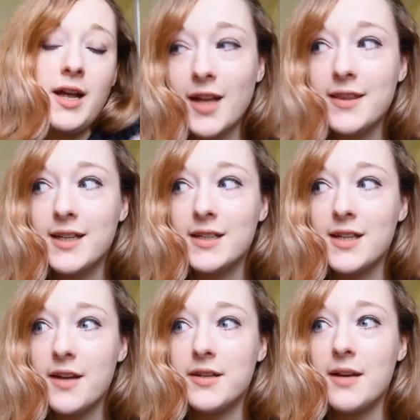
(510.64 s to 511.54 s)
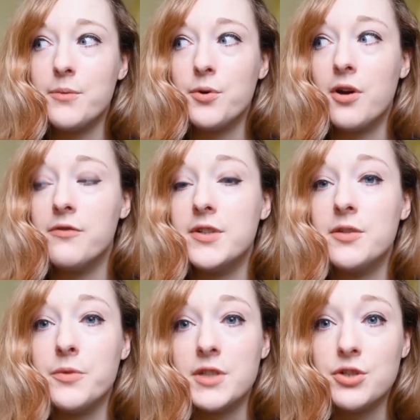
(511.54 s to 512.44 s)
I think now that I'm more
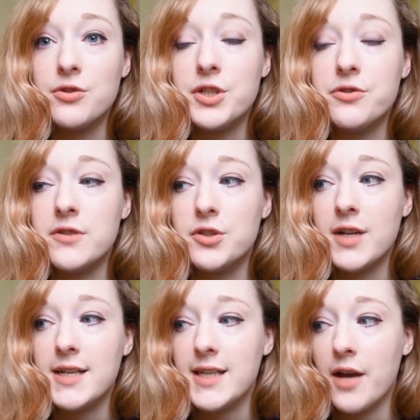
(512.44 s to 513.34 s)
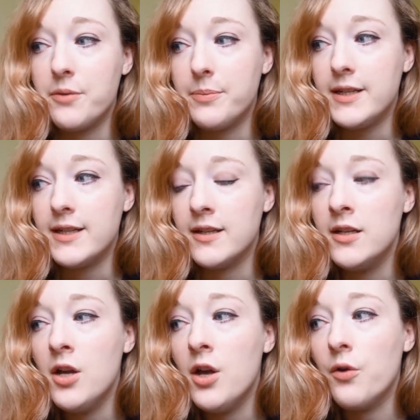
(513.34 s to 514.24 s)
confident with the structure of the dress, I would bead it
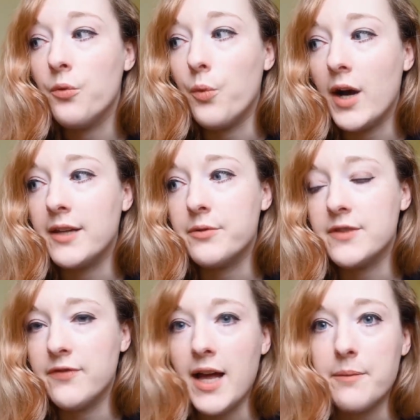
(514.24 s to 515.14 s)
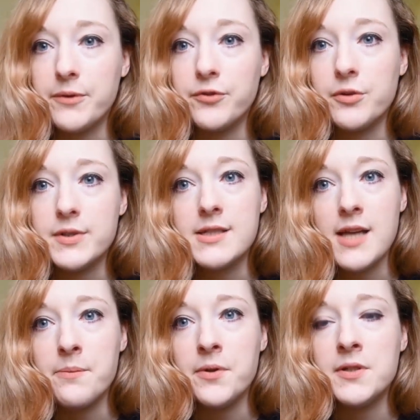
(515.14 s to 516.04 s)
while it was flat before it was
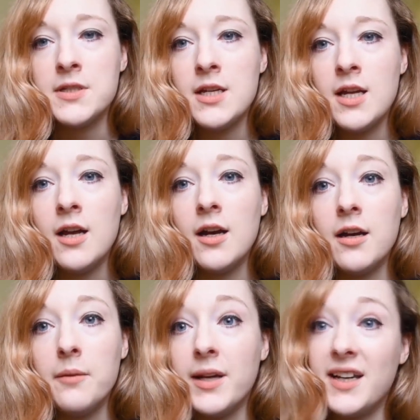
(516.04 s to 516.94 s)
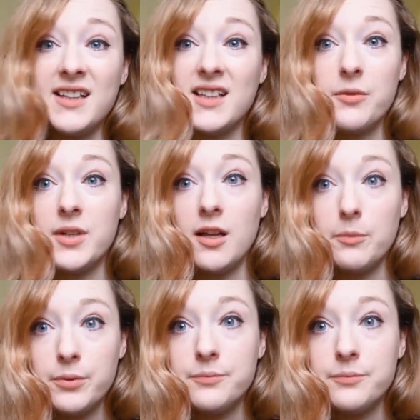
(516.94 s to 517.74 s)
assembled, and I think that would help.